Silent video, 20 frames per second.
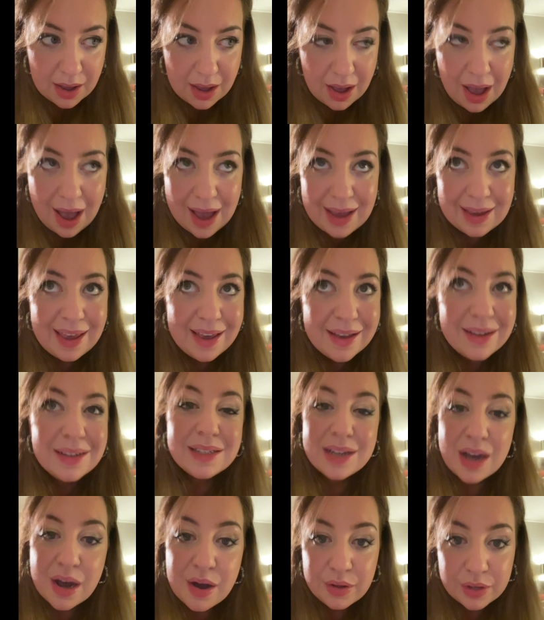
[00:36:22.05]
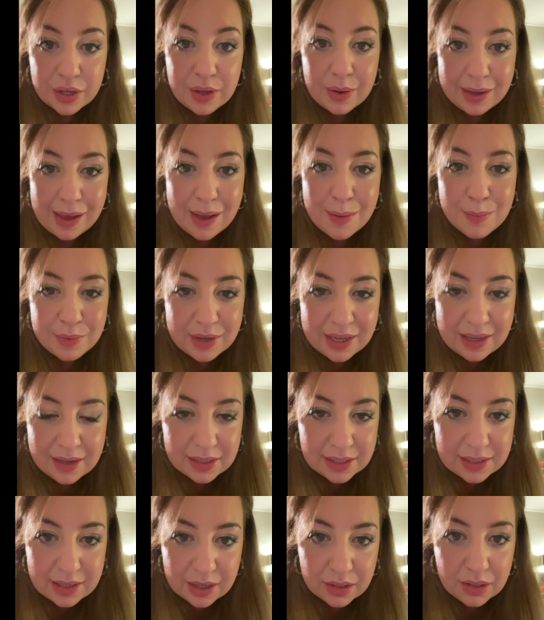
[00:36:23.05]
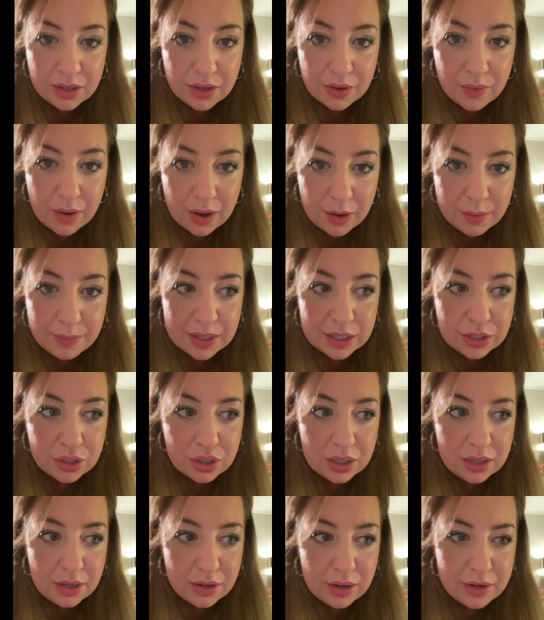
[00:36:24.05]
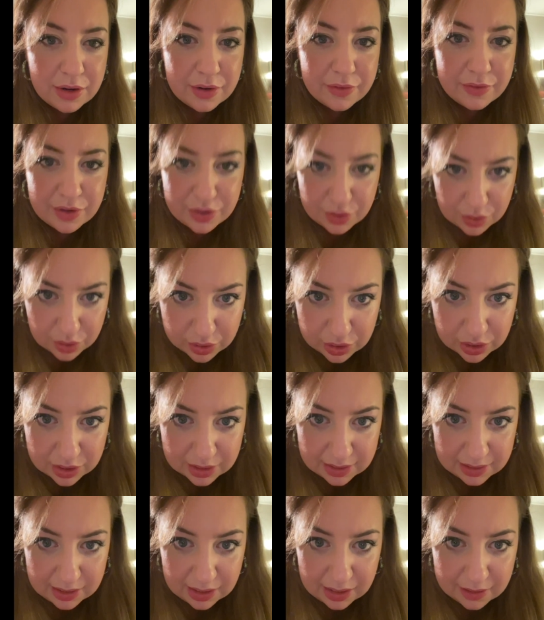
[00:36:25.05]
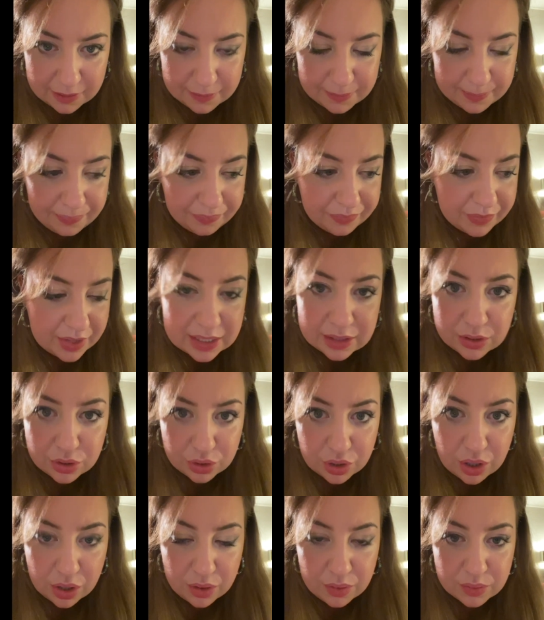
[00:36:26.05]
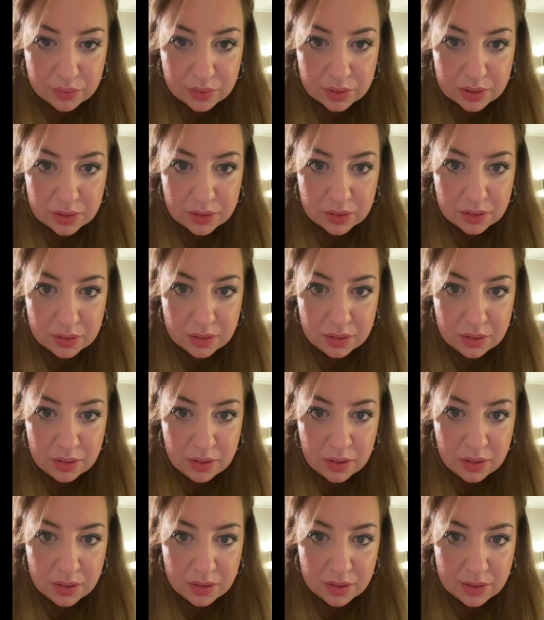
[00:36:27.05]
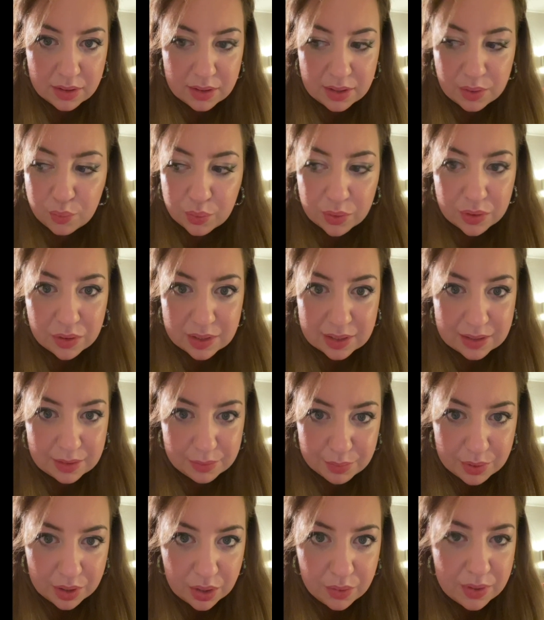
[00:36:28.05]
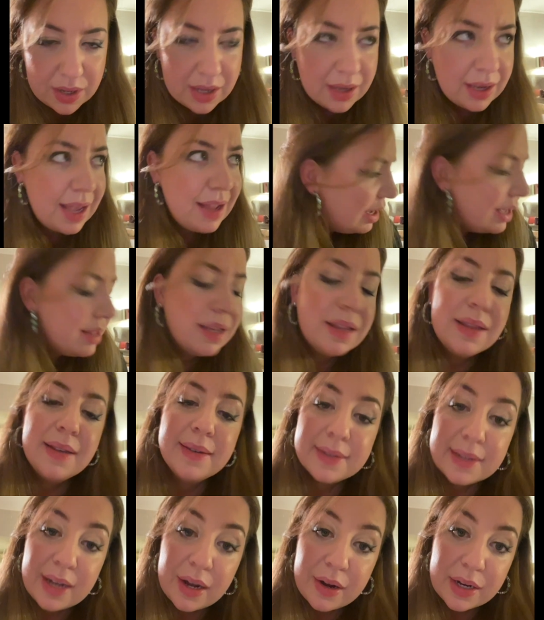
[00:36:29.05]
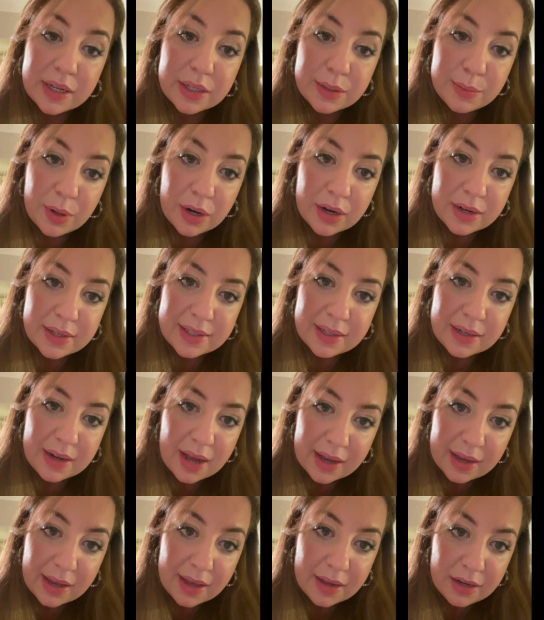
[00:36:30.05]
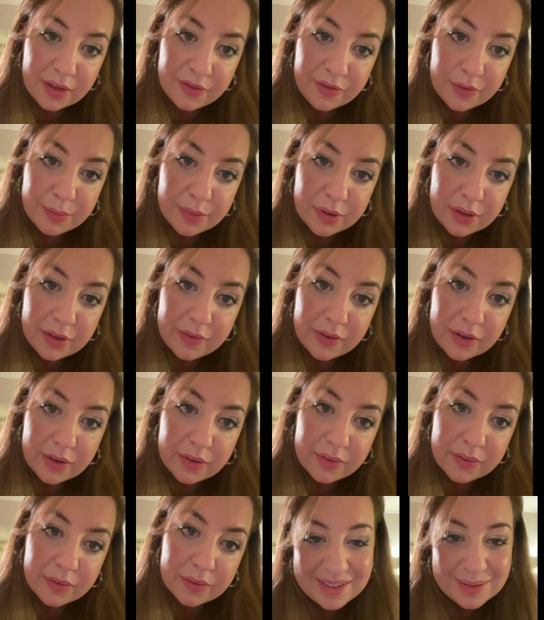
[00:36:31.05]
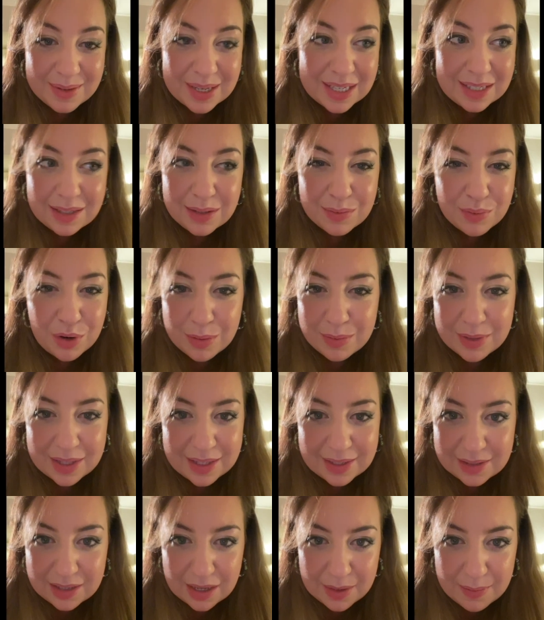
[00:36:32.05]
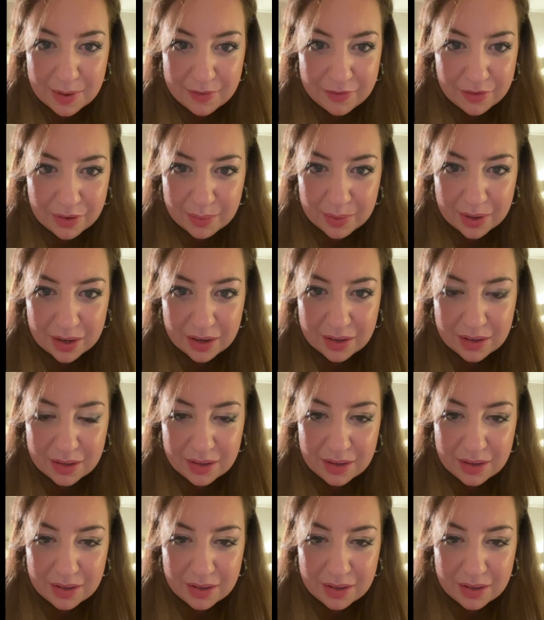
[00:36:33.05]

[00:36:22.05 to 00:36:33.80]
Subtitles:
I can't begin to tell you how much of an urgency this shows. The world is imploding, and I think the scariest part is that I can't even believe it, because it's probably the same everywhere.